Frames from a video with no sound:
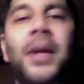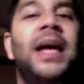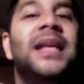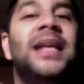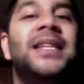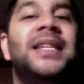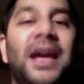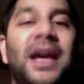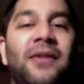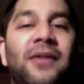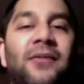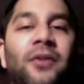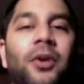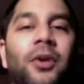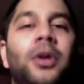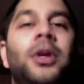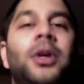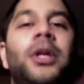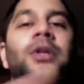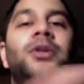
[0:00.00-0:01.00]

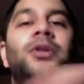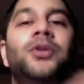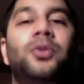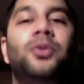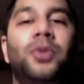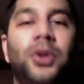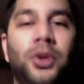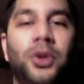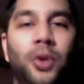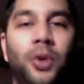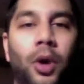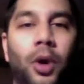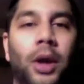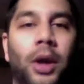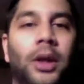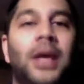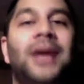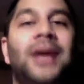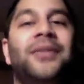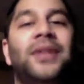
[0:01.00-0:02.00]
Denver to New
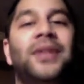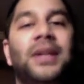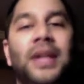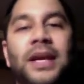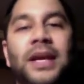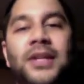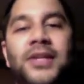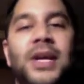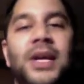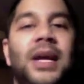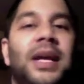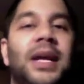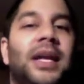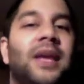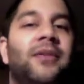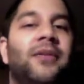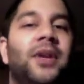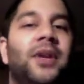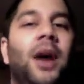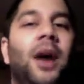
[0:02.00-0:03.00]
York. The Knicks
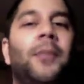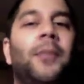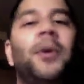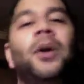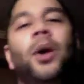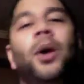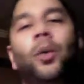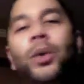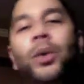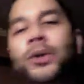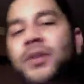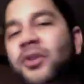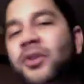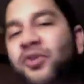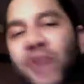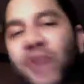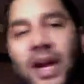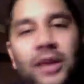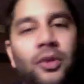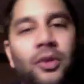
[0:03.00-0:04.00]
giving up Wilson
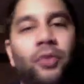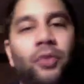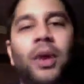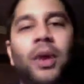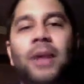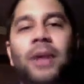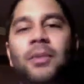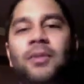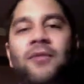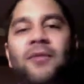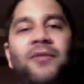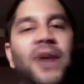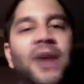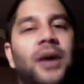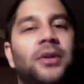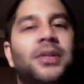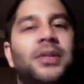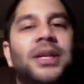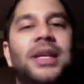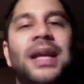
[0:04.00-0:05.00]
Chandler, Raymond
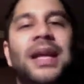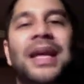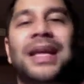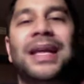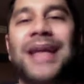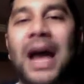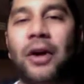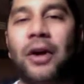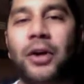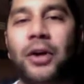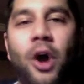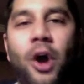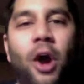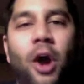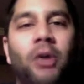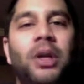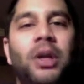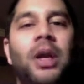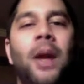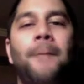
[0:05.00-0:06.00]
Felton,
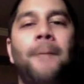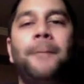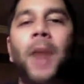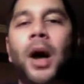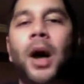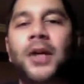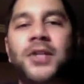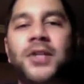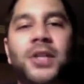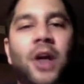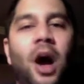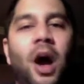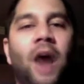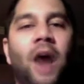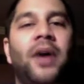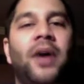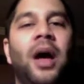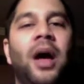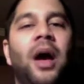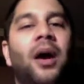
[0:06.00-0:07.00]
Gallinari,
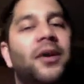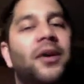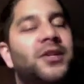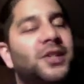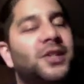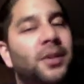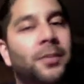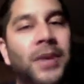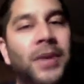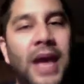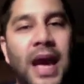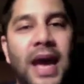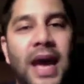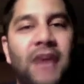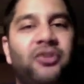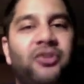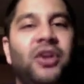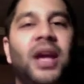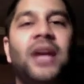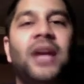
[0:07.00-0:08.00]
Mozgov, some
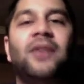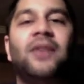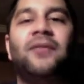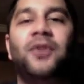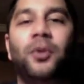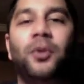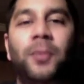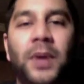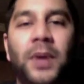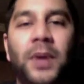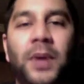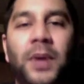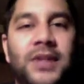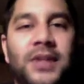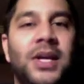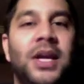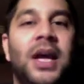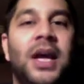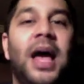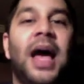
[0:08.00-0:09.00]
cash, and a few
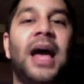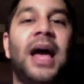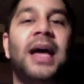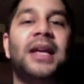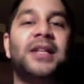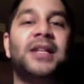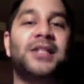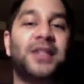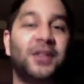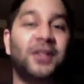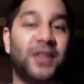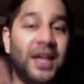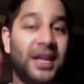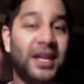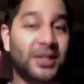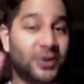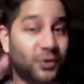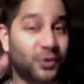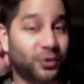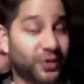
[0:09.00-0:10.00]
picks as
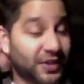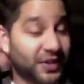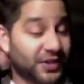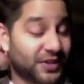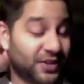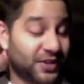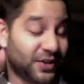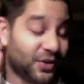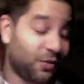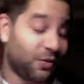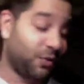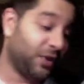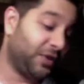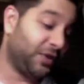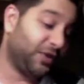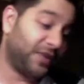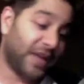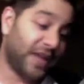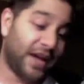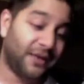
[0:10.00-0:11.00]
they do this deal
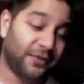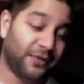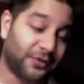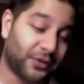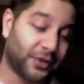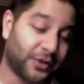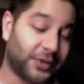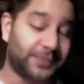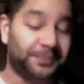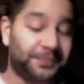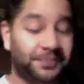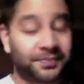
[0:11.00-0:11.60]
with Denver.